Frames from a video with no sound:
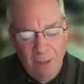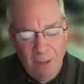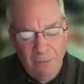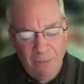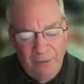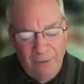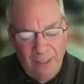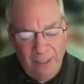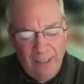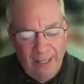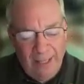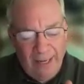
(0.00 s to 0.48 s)

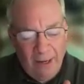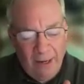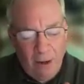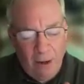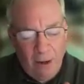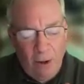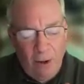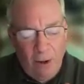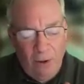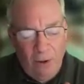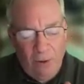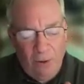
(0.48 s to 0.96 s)
feeling
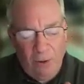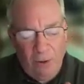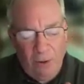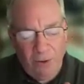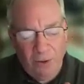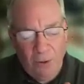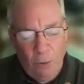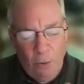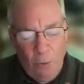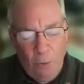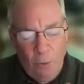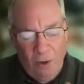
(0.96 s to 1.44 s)

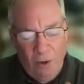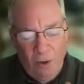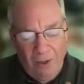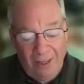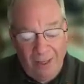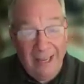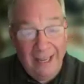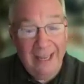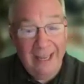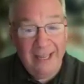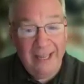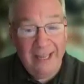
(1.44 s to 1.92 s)
called or
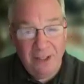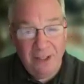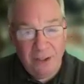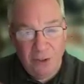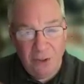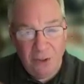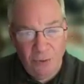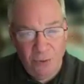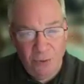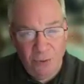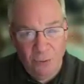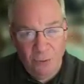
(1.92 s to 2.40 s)
led
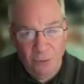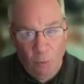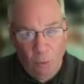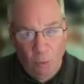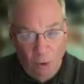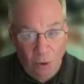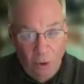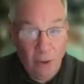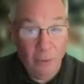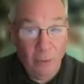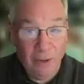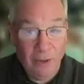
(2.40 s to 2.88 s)
to
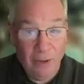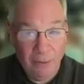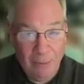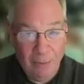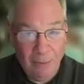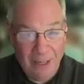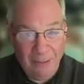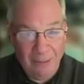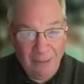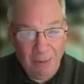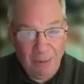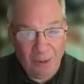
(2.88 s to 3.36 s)
work with
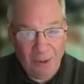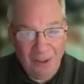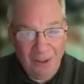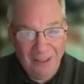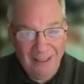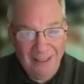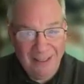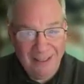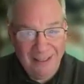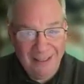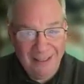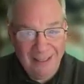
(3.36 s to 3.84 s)
people.
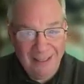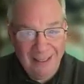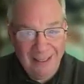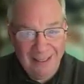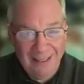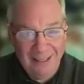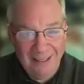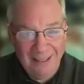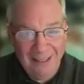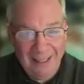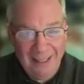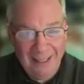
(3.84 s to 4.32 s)

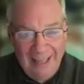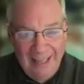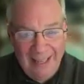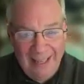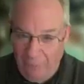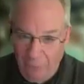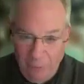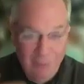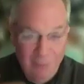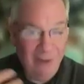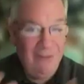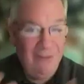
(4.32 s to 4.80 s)
It
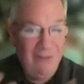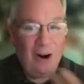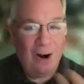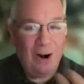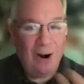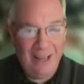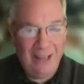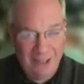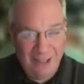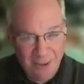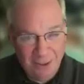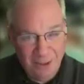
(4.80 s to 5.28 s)
would be
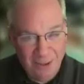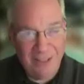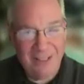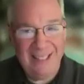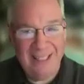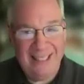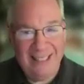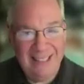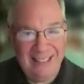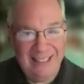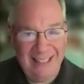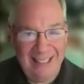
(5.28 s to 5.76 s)
very
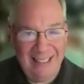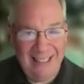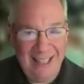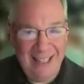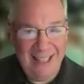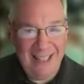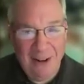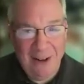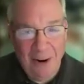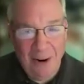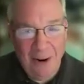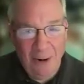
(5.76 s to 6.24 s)
interesting to
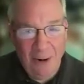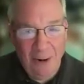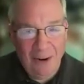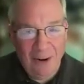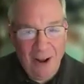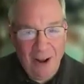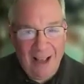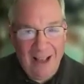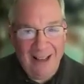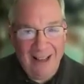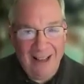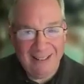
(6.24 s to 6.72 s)
hear,
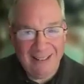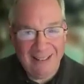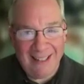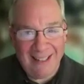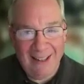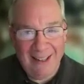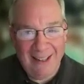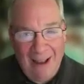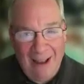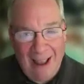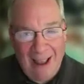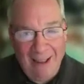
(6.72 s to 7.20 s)

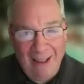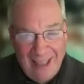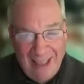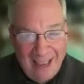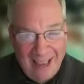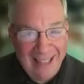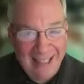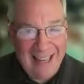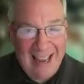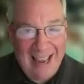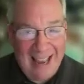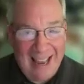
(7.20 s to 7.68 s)
how
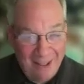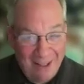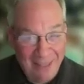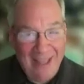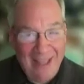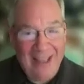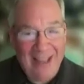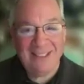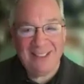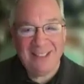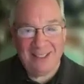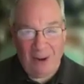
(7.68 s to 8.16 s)

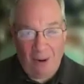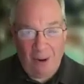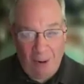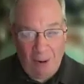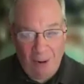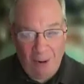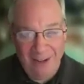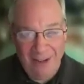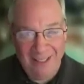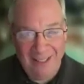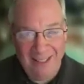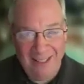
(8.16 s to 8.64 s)
that
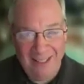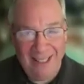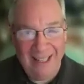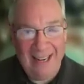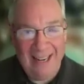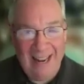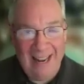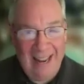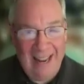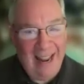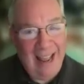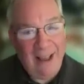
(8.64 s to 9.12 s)
started
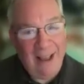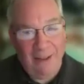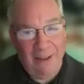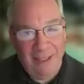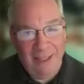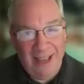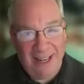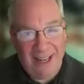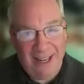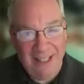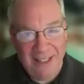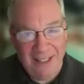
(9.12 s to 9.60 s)
and how
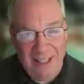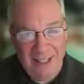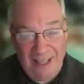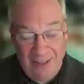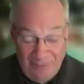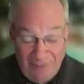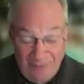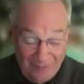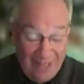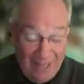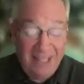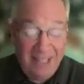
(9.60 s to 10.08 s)
that is,
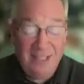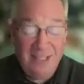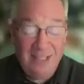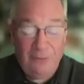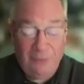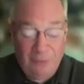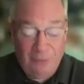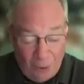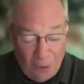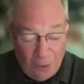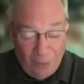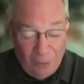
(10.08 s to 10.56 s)
if it has
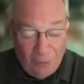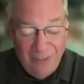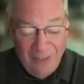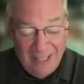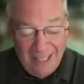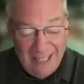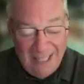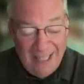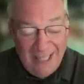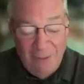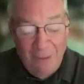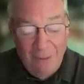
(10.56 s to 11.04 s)
evolved
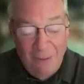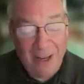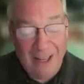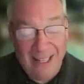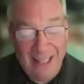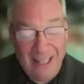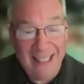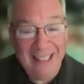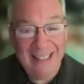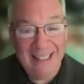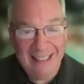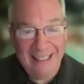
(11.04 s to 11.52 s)
in any
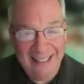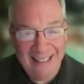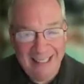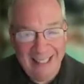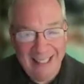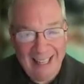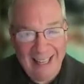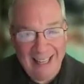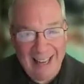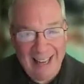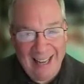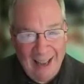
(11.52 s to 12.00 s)
way,
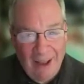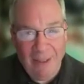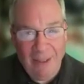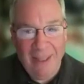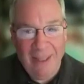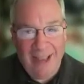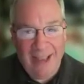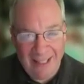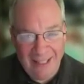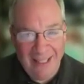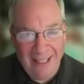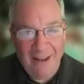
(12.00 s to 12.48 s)
how
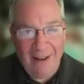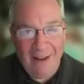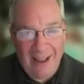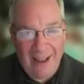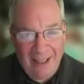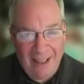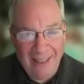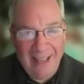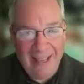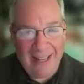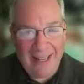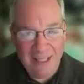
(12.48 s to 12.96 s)

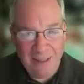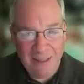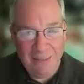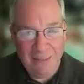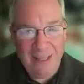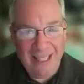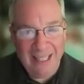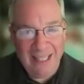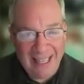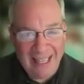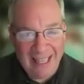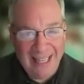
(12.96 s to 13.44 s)
that has
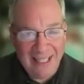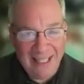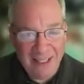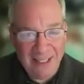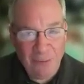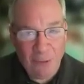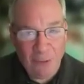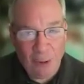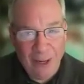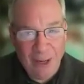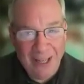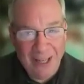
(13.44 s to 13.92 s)
been the case
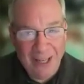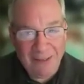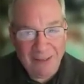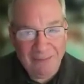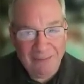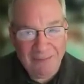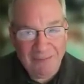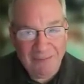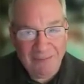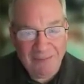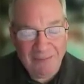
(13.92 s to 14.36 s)
for you.